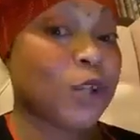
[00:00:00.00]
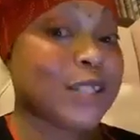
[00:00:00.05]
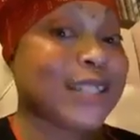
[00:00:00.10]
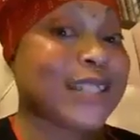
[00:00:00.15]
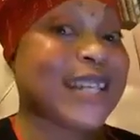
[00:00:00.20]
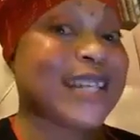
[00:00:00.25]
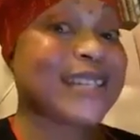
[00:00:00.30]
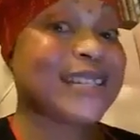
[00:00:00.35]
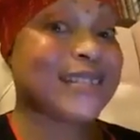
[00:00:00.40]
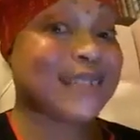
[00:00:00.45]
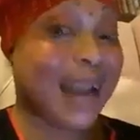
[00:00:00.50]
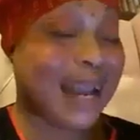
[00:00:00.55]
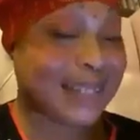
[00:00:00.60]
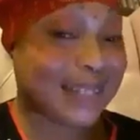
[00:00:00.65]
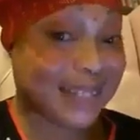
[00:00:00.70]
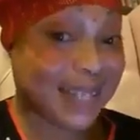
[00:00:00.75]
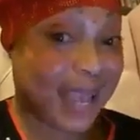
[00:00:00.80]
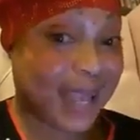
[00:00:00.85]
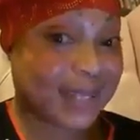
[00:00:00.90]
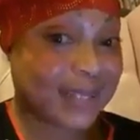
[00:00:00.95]
Was this
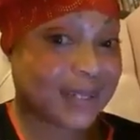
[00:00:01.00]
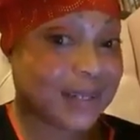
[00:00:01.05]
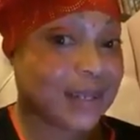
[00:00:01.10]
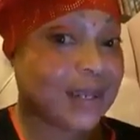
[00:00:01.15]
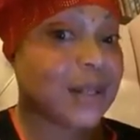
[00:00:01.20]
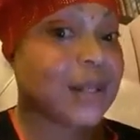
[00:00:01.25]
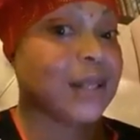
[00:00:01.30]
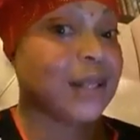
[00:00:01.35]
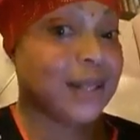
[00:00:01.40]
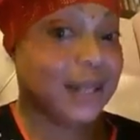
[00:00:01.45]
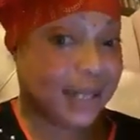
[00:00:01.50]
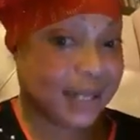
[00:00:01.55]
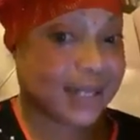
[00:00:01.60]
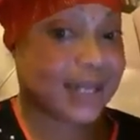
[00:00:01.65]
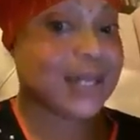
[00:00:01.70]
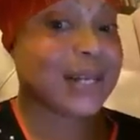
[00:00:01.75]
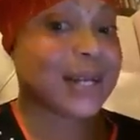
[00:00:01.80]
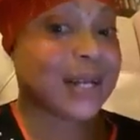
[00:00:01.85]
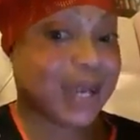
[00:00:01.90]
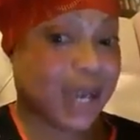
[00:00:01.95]
granted?
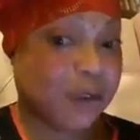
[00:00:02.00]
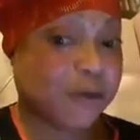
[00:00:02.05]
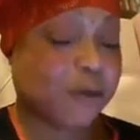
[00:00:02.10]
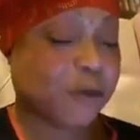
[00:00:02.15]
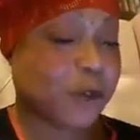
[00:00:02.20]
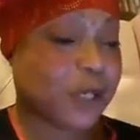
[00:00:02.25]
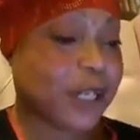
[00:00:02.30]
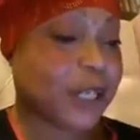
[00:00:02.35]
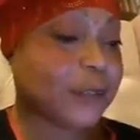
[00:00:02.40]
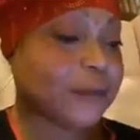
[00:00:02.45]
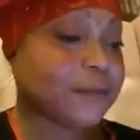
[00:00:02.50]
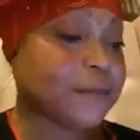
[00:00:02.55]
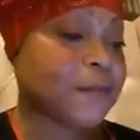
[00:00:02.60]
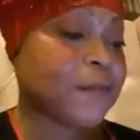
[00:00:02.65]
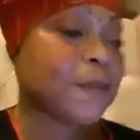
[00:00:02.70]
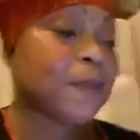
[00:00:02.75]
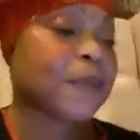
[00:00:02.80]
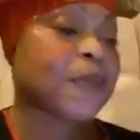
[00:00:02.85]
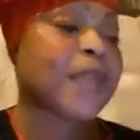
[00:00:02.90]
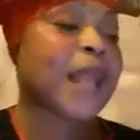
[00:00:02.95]
Listen carefully.
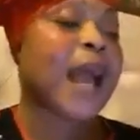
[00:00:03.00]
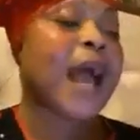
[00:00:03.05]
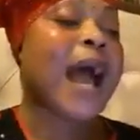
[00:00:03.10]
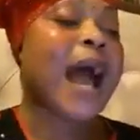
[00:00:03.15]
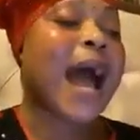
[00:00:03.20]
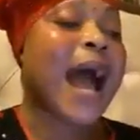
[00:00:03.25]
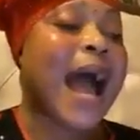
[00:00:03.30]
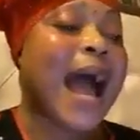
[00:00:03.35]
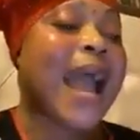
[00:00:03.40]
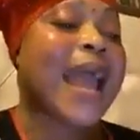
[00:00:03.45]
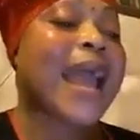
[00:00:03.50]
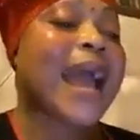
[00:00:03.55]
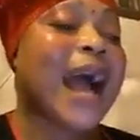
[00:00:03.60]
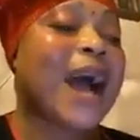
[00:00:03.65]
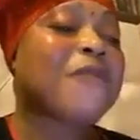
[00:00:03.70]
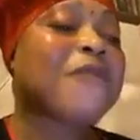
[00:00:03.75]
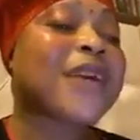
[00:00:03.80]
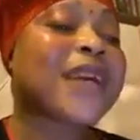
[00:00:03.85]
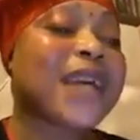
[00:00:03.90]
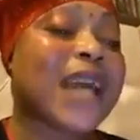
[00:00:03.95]

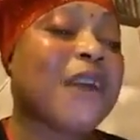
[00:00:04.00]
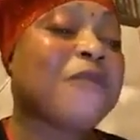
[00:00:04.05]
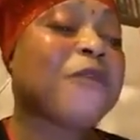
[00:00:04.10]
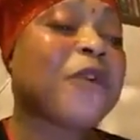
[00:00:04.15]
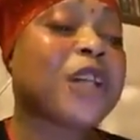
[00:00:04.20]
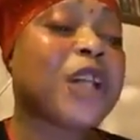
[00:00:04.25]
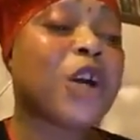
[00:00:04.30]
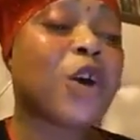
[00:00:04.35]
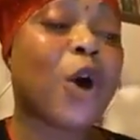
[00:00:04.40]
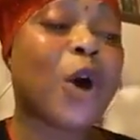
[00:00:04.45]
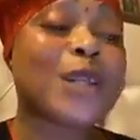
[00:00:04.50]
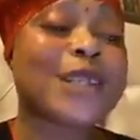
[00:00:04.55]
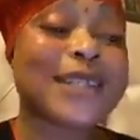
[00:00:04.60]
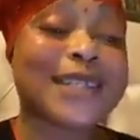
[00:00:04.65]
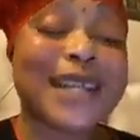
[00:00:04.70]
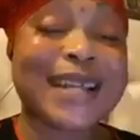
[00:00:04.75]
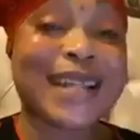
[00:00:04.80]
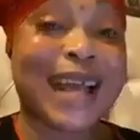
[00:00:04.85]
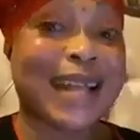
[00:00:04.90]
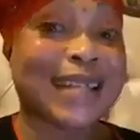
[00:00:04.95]
I have carefully
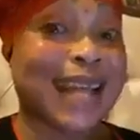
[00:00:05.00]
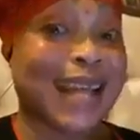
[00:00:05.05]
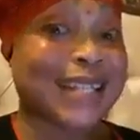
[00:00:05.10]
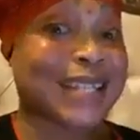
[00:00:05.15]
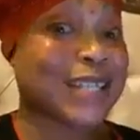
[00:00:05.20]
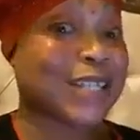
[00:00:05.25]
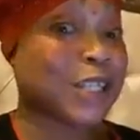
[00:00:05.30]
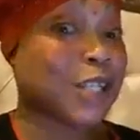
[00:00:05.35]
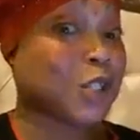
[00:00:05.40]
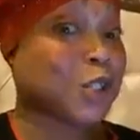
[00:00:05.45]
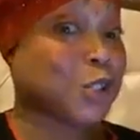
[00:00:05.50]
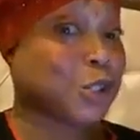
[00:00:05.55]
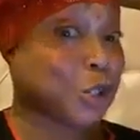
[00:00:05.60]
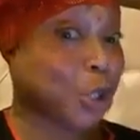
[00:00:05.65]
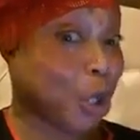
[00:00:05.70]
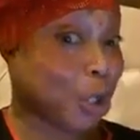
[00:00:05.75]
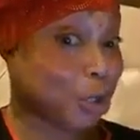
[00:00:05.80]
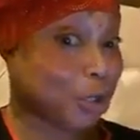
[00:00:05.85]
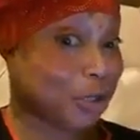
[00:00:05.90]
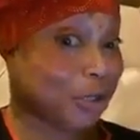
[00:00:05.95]
considered, that is the
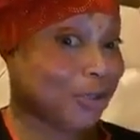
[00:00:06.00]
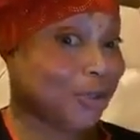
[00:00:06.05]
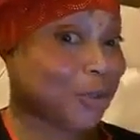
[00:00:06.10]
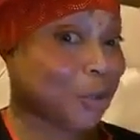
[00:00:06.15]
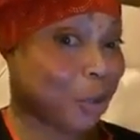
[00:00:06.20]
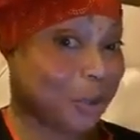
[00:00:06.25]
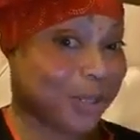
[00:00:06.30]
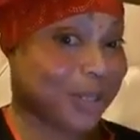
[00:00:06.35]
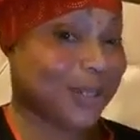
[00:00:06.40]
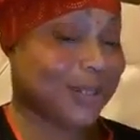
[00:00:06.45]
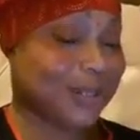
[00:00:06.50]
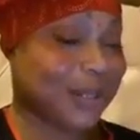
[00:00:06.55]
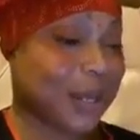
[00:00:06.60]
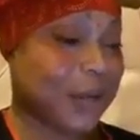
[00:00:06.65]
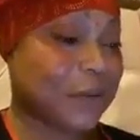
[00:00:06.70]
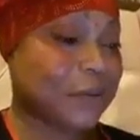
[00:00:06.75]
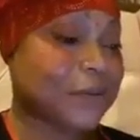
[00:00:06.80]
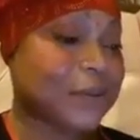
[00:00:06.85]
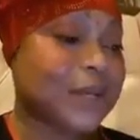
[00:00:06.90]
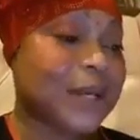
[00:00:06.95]
judge
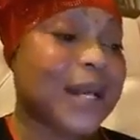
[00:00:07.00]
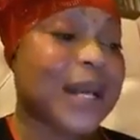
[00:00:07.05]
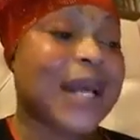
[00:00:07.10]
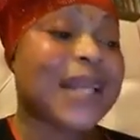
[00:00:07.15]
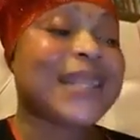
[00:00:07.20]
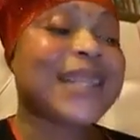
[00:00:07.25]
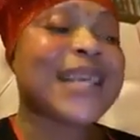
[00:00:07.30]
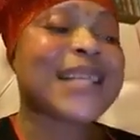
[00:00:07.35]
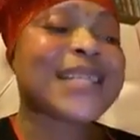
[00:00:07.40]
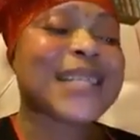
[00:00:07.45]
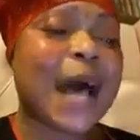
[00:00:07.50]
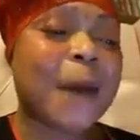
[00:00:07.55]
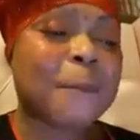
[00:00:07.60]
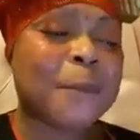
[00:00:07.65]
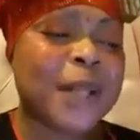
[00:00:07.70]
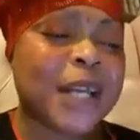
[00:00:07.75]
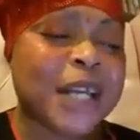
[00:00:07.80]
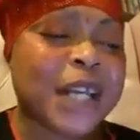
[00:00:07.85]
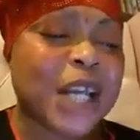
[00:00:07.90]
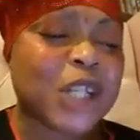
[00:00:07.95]
talking now, this
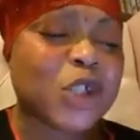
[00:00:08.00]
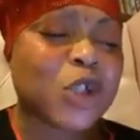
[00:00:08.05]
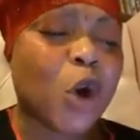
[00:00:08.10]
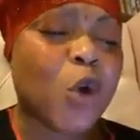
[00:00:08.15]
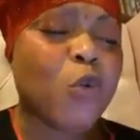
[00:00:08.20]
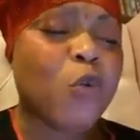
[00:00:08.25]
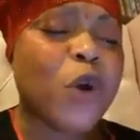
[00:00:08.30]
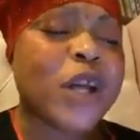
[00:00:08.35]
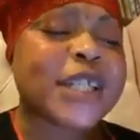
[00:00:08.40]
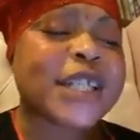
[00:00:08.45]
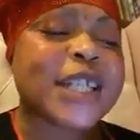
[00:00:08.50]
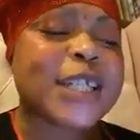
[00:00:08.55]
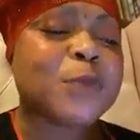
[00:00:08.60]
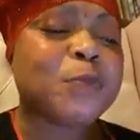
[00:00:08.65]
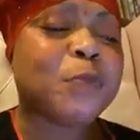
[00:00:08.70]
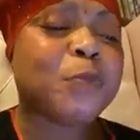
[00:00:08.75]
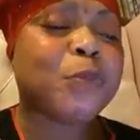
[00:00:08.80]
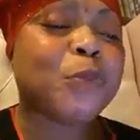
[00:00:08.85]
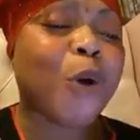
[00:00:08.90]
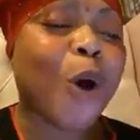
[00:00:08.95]
application
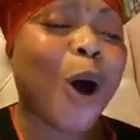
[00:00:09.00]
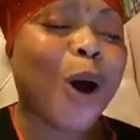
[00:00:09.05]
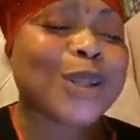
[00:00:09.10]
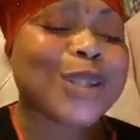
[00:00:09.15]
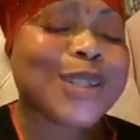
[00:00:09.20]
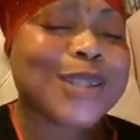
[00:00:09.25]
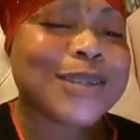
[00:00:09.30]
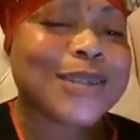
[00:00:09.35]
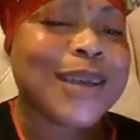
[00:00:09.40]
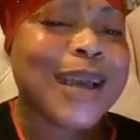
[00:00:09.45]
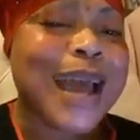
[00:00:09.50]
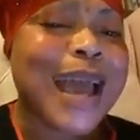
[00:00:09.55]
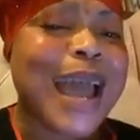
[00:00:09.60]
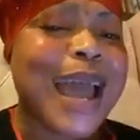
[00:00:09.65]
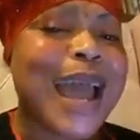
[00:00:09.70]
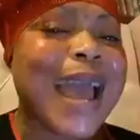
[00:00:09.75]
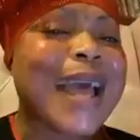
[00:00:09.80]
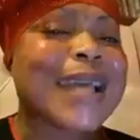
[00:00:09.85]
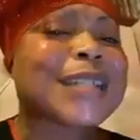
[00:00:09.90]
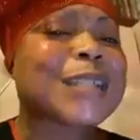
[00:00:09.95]
which is brought
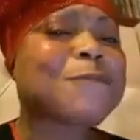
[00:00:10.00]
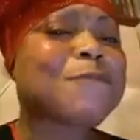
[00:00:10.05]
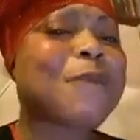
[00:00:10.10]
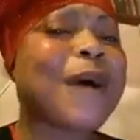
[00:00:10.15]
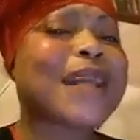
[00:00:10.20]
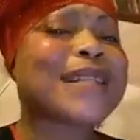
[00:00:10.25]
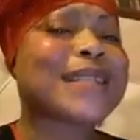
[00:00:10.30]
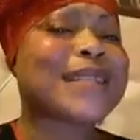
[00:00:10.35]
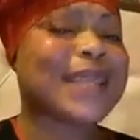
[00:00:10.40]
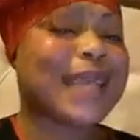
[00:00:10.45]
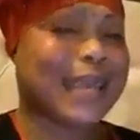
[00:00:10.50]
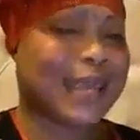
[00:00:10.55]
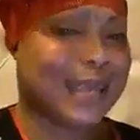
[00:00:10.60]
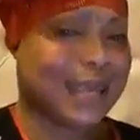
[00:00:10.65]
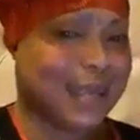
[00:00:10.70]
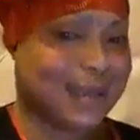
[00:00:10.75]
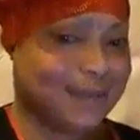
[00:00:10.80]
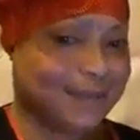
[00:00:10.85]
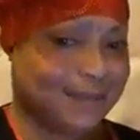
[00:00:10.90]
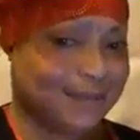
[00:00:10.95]
ex
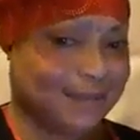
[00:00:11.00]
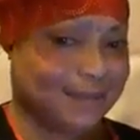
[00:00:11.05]
parte.